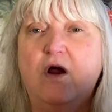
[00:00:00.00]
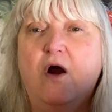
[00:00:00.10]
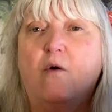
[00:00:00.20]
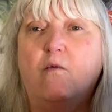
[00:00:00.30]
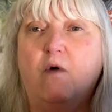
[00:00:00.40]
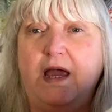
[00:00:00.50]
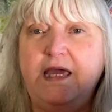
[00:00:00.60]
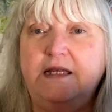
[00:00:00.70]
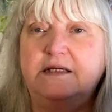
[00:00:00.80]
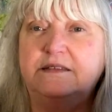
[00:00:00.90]

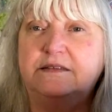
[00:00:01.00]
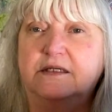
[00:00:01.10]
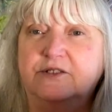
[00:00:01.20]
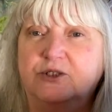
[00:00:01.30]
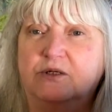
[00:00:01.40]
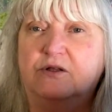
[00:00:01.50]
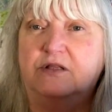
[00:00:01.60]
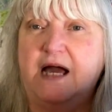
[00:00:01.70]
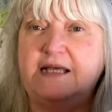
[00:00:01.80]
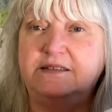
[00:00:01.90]
white is such a
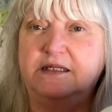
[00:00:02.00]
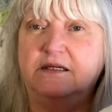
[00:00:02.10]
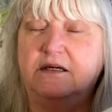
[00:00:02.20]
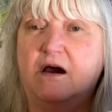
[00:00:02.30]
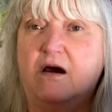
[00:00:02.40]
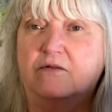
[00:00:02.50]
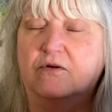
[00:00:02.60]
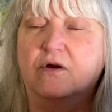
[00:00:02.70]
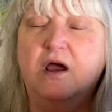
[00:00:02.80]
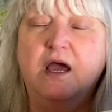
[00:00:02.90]
classic
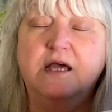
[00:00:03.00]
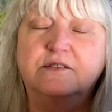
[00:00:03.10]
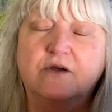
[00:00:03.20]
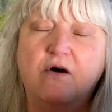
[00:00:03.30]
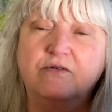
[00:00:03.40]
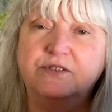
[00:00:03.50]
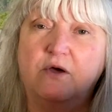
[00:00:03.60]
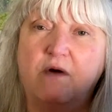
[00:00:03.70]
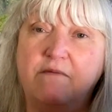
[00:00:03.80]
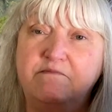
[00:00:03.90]
color. It's
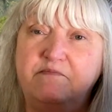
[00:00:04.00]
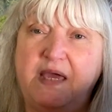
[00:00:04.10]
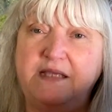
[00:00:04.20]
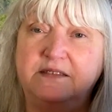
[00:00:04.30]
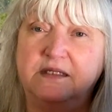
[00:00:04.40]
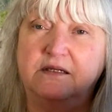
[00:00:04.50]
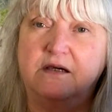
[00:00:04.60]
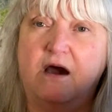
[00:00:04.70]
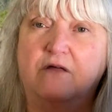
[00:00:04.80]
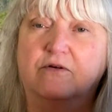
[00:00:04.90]
also a basic
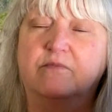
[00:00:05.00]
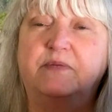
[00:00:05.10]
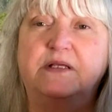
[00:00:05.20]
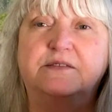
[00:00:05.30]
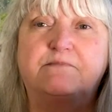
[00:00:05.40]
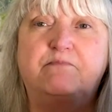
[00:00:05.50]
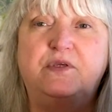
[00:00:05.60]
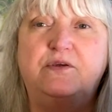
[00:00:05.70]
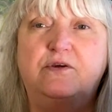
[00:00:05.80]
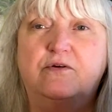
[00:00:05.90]
color, but it's
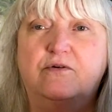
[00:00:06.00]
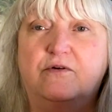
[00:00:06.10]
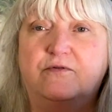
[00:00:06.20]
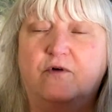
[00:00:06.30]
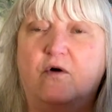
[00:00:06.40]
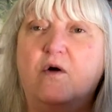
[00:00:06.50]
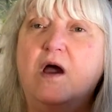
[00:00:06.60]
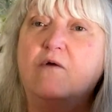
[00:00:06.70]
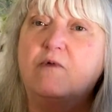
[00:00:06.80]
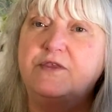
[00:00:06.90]
beautiful
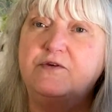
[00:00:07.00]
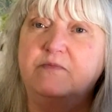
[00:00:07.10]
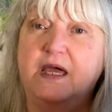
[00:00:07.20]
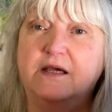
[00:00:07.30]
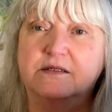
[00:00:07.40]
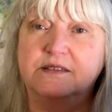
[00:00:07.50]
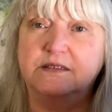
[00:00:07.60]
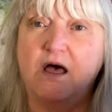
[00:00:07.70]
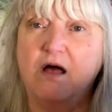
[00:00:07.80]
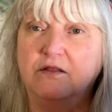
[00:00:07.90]
when you make a
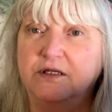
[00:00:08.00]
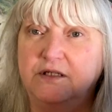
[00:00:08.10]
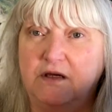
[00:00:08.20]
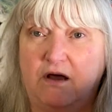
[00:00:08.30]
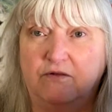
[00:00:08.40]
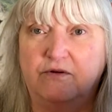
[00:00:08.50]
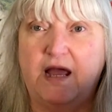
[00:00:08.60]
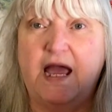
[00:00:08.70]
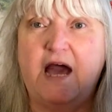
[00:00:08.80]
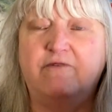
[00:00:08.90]
solid color
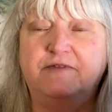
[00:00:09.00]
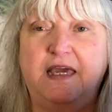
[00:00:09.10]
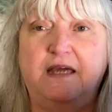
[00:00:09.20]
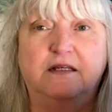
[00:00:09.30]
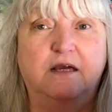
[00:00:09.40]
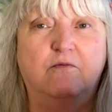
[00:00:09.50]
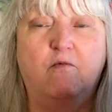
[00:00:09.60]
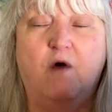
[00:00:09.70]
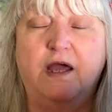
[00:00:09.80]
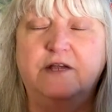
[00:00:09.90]
afghan in
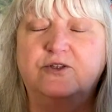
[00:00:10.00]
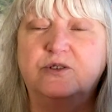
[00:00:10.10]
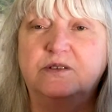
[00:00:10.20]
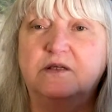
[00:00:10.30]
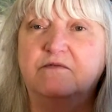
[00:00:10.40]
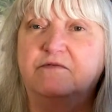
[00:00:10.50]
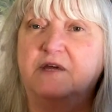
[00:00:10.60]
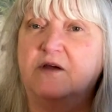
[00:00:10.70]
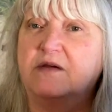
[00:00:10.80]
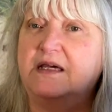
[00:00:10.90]
white. Just a
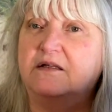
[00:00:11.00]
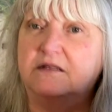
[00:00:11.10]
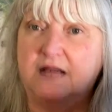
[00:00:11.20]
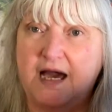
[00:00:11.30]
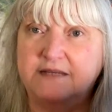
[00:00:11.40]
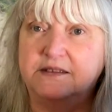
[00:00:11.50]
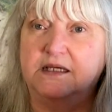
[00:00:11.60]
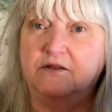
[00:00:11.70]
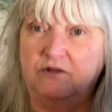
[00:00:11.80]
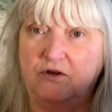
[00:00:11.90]
very
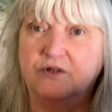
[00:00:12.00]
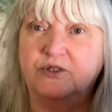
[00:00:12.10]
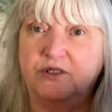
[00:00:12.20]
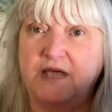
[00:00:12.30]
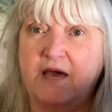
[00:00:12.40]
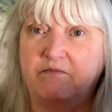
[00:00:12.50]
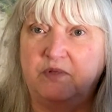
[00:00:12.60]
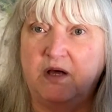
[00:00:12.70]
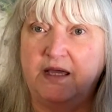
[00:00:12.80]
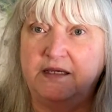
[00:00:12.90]
classic look to that
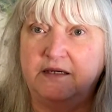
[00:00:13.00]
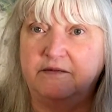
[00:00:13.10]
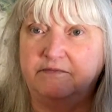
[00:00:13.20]
blanket.